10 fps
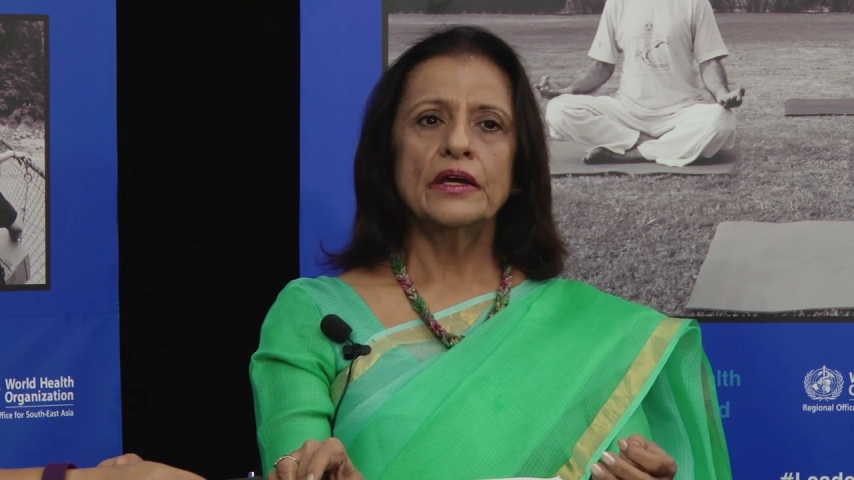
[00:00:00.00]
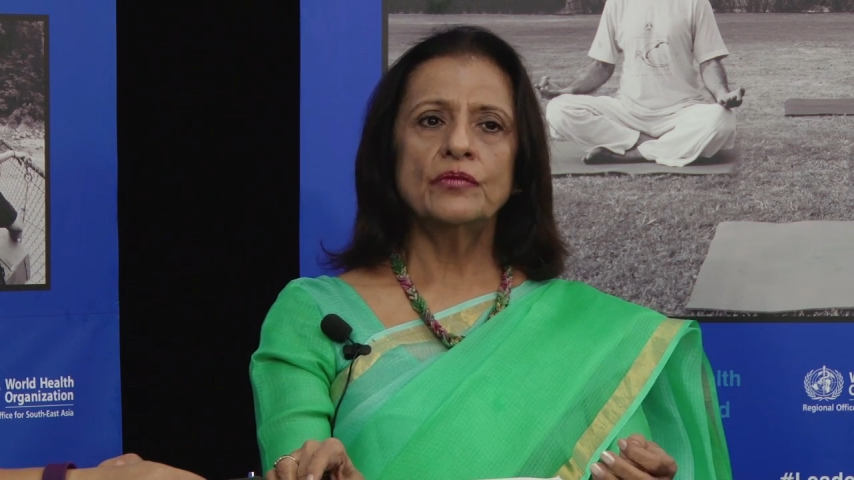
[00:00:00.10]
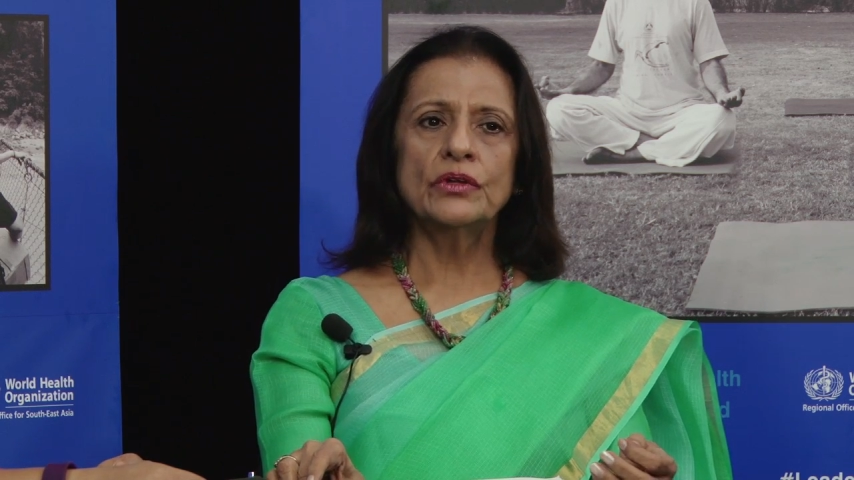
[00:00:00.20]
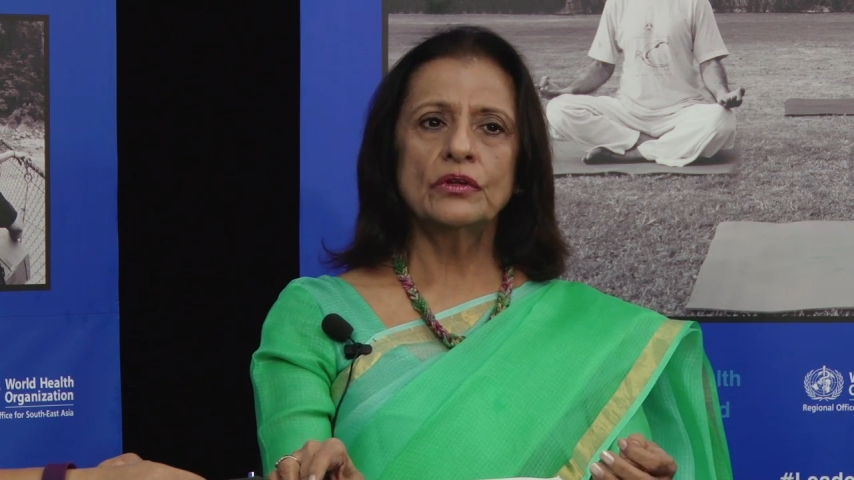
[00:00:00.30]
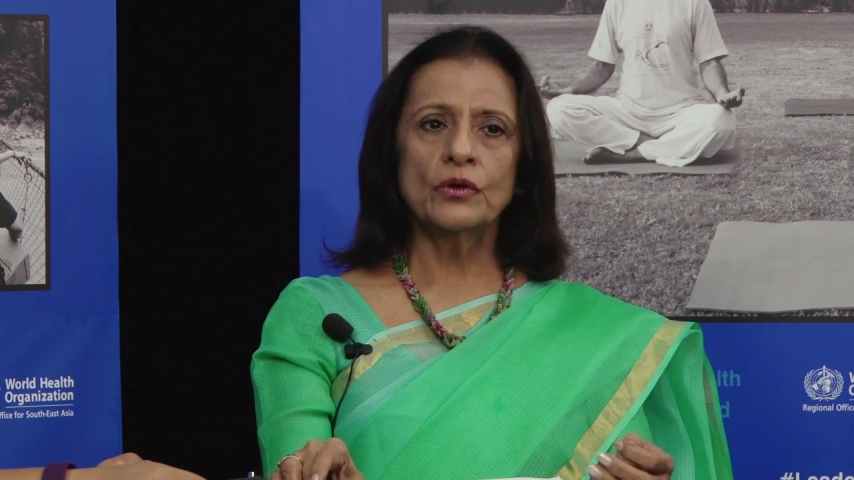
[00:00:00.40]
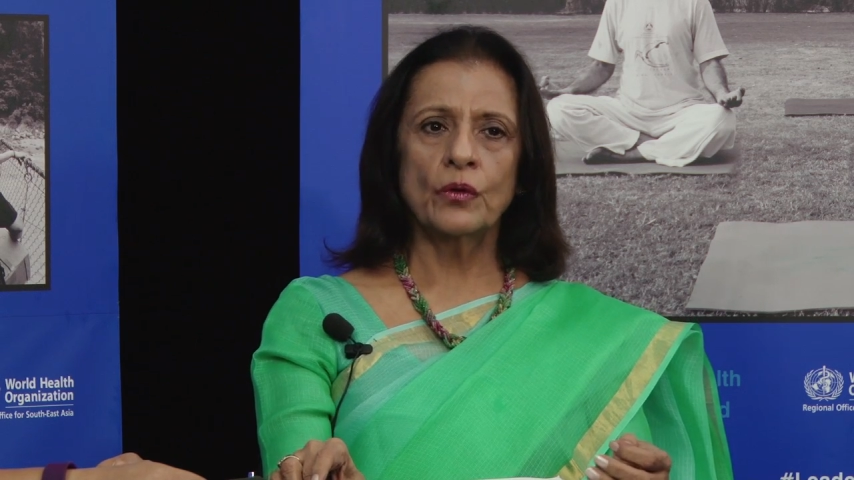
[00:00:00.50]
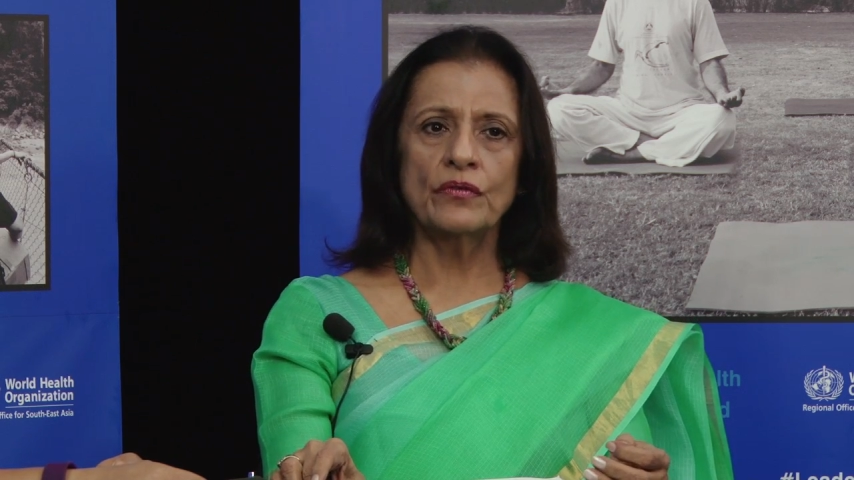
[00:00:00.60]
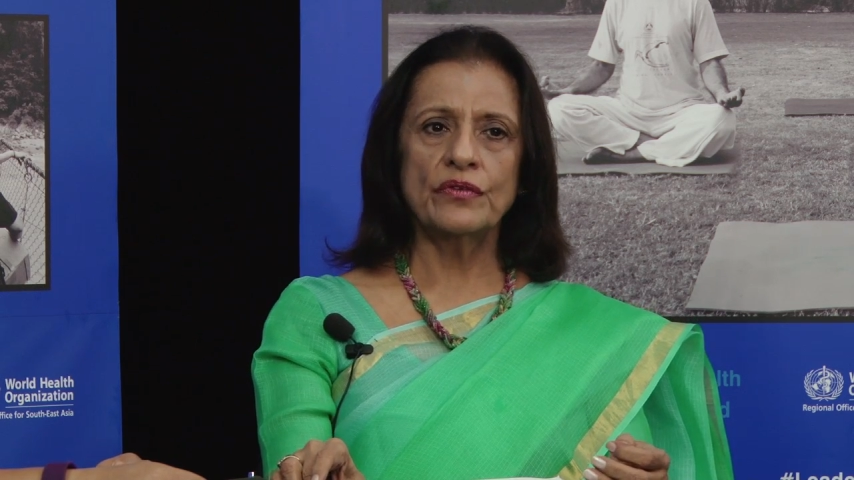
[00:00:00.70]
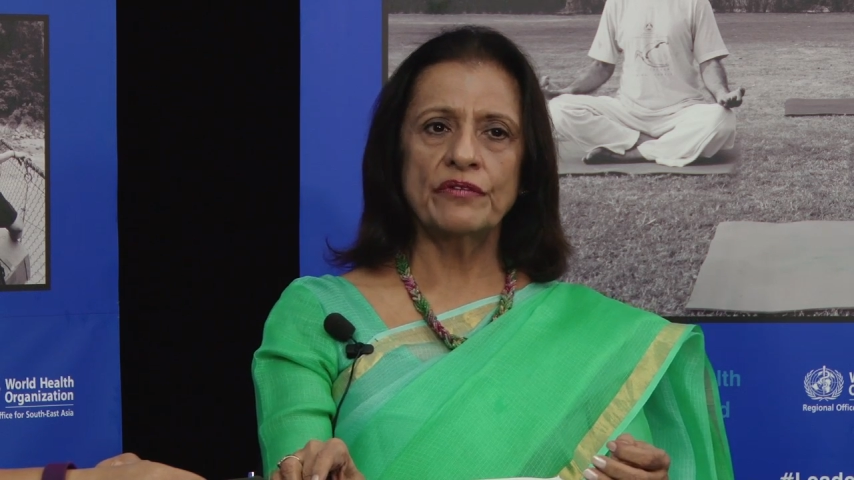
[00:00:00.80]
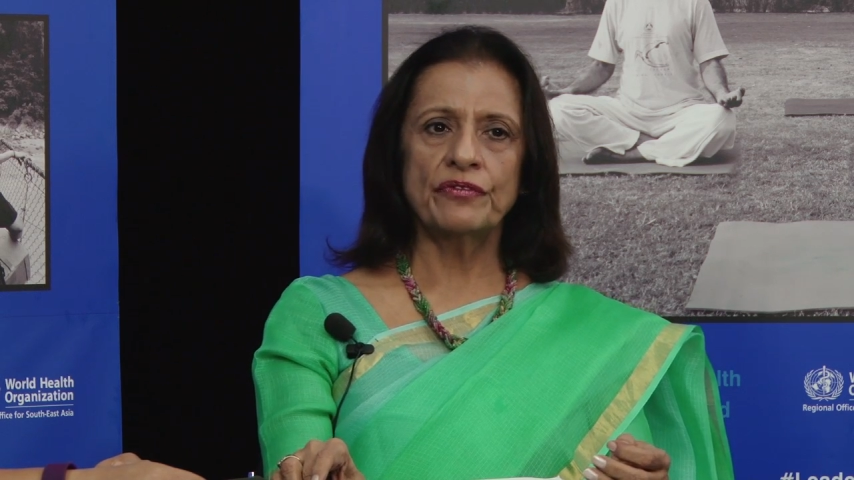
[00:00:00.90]
Even
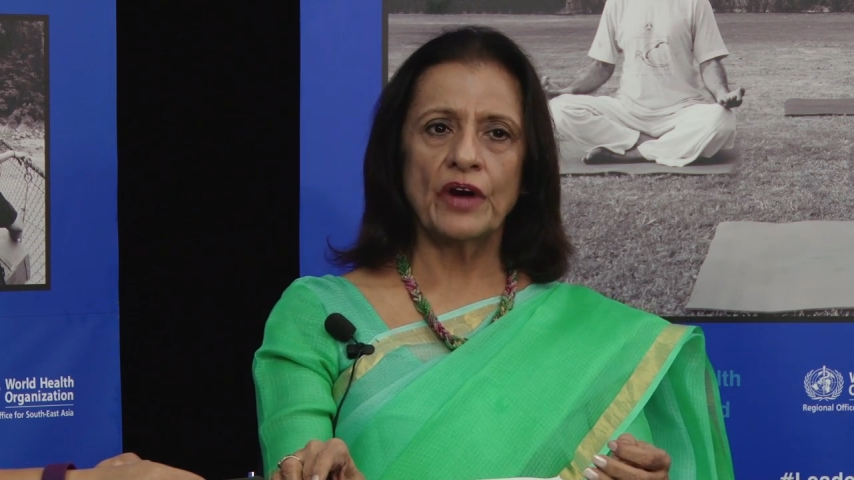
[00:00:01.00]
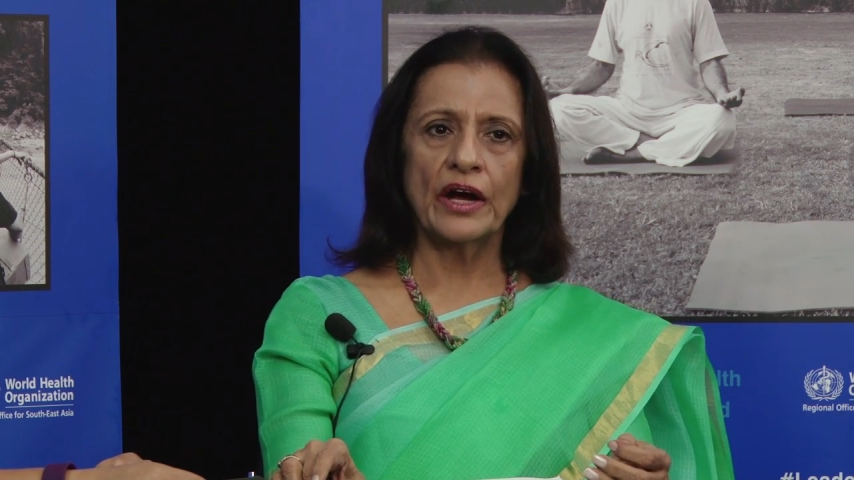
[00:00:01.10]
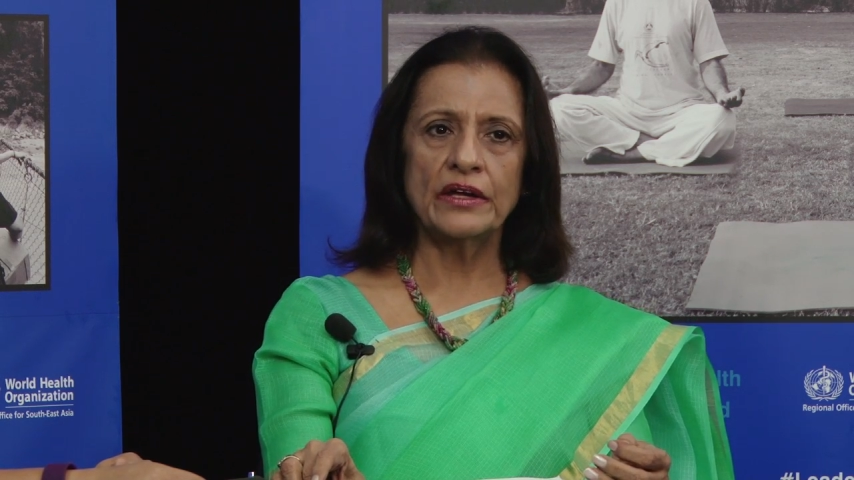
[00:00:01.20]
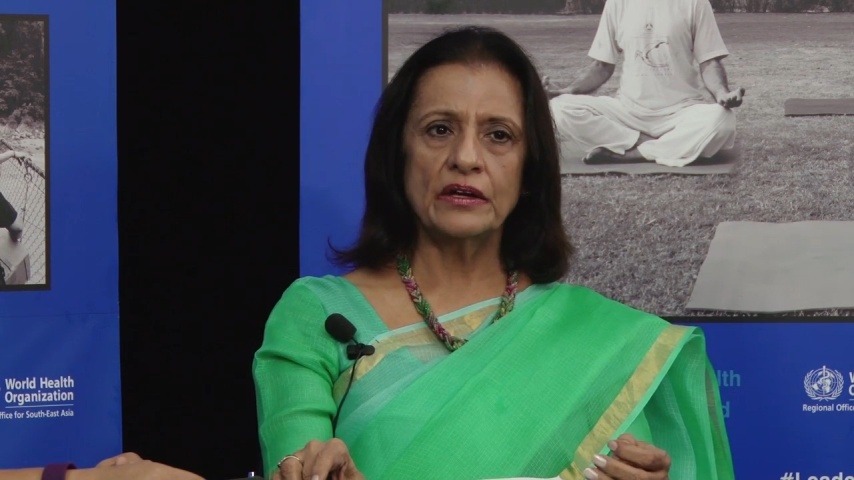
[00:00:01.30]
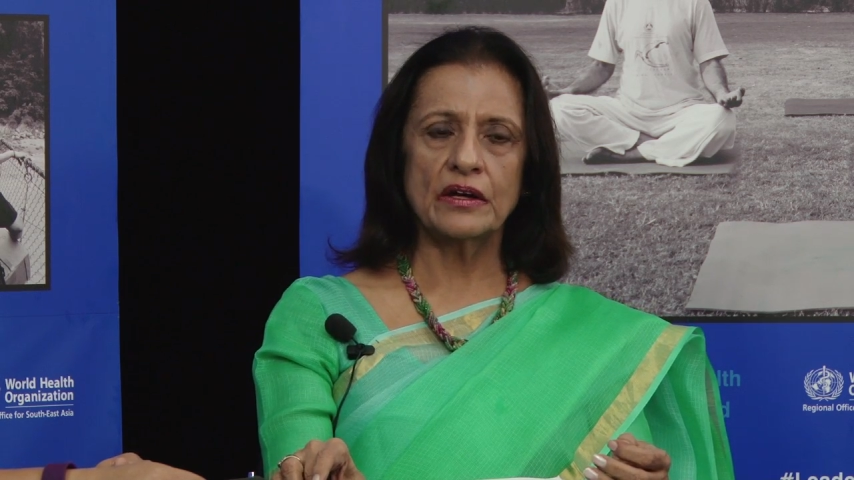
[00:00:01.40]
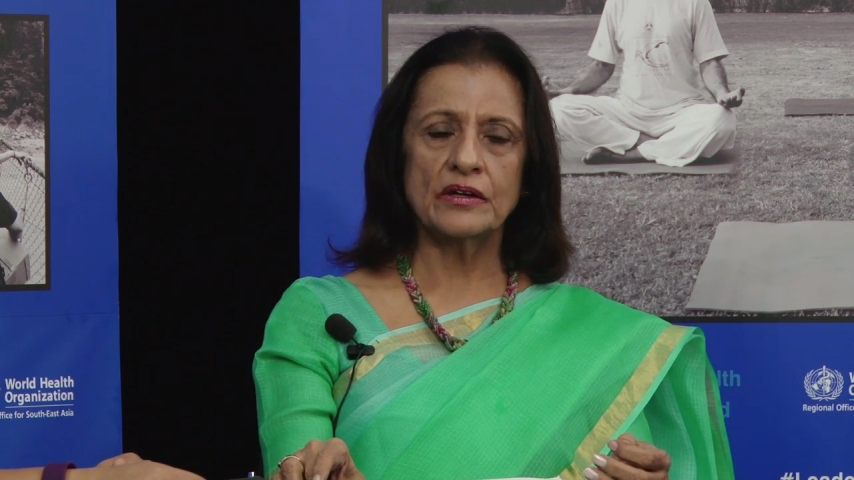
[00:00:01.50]
though we find